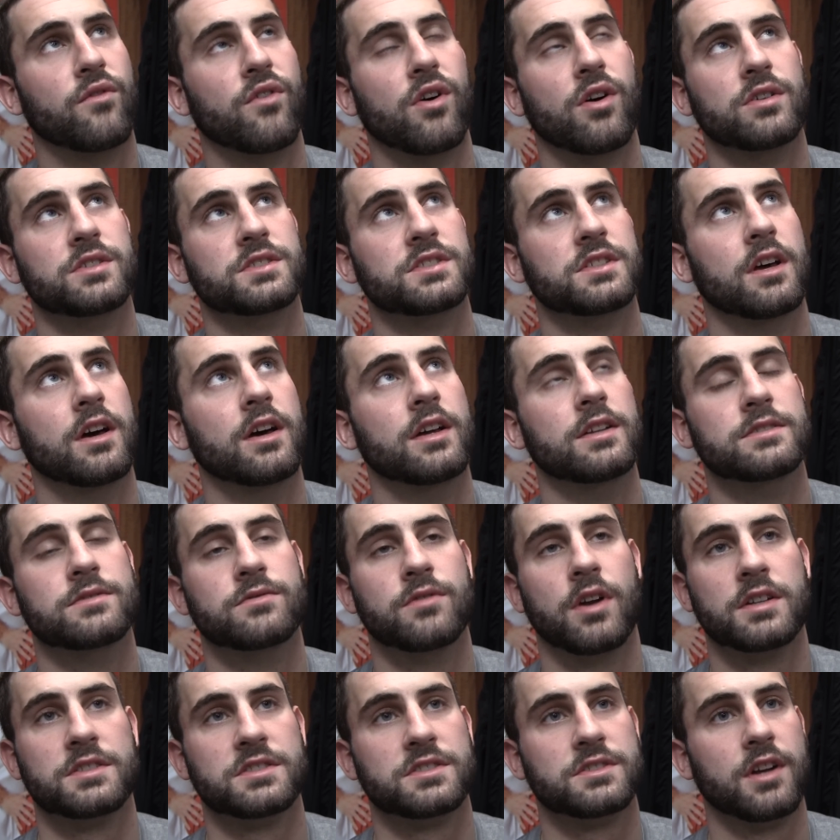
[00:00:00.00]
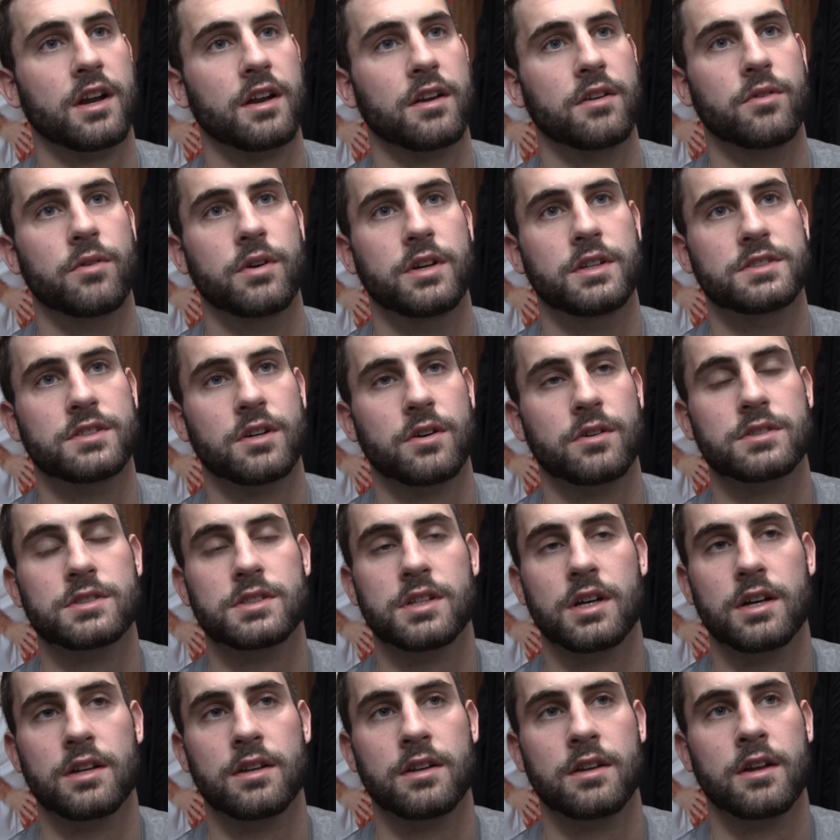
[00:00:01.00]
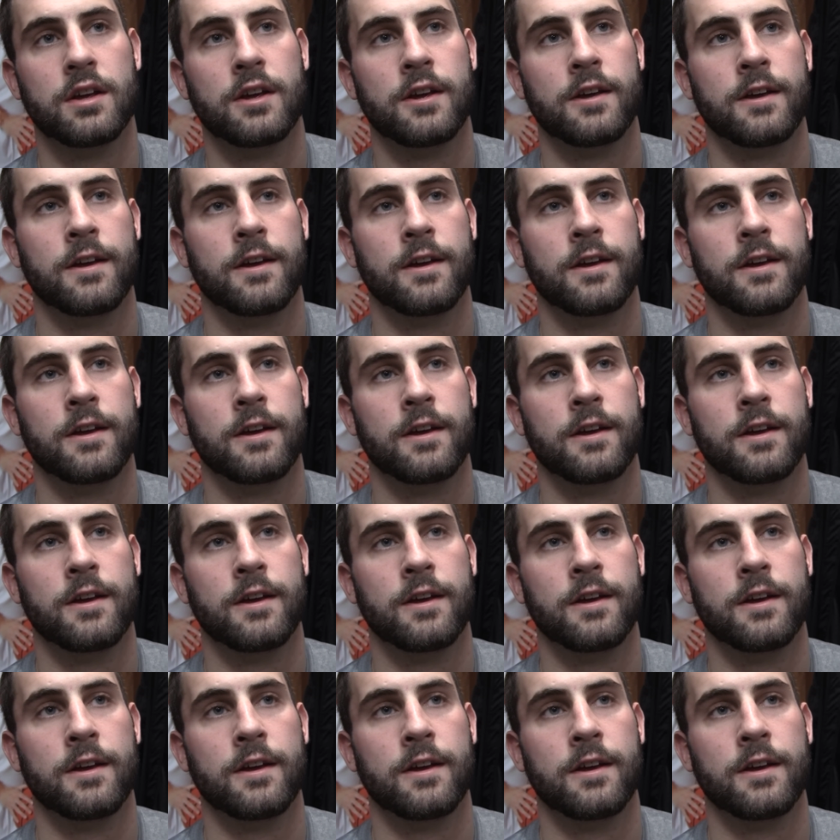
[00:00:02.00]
I've always done. Russ is trying to do what he's always done.